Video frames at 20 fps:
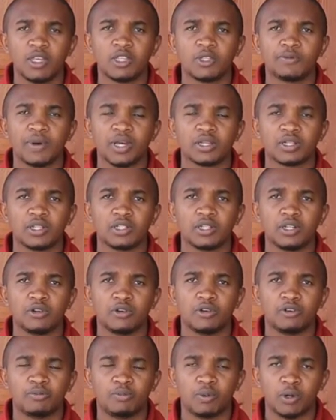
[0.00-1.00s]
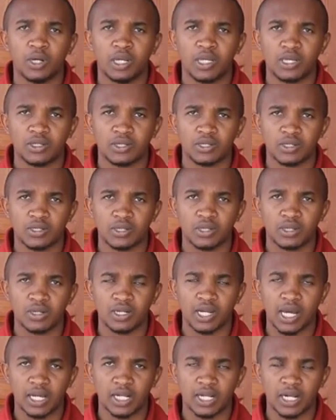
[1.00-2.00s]
The Inspector General of Police,
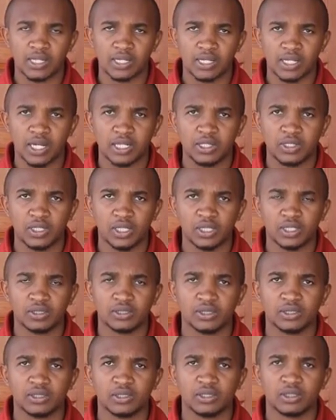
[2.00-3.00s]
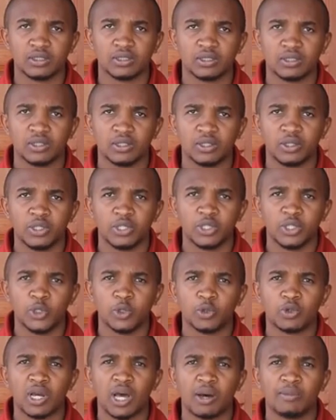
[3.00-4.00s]
Douglas Kanja,
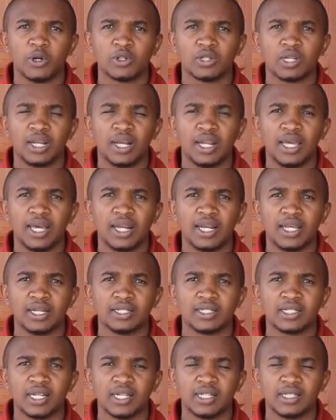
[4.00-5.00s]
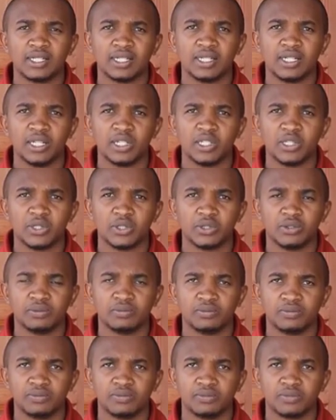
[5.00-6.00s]
should come out clearly and tell the
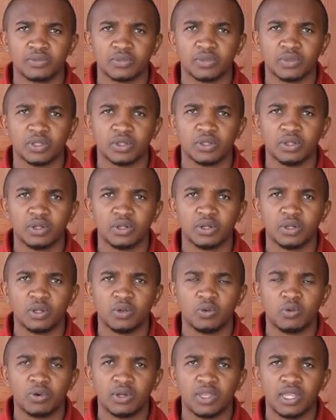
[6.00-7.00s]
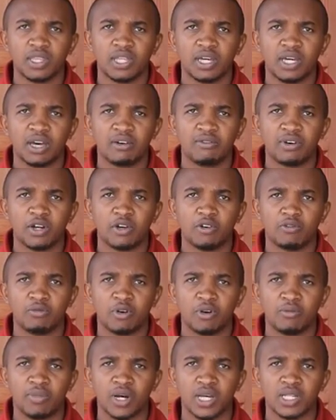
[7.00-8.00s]
nation whether the governor
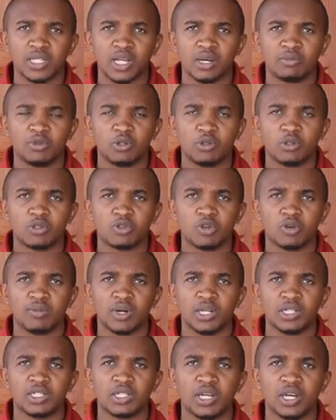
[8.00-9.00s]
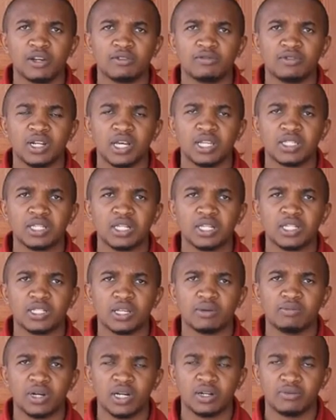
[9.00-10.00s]
of Mombasa, Abdullswamad Sherrif Nasir,
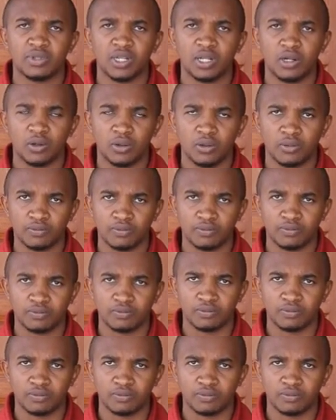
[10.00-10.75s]
is above the law.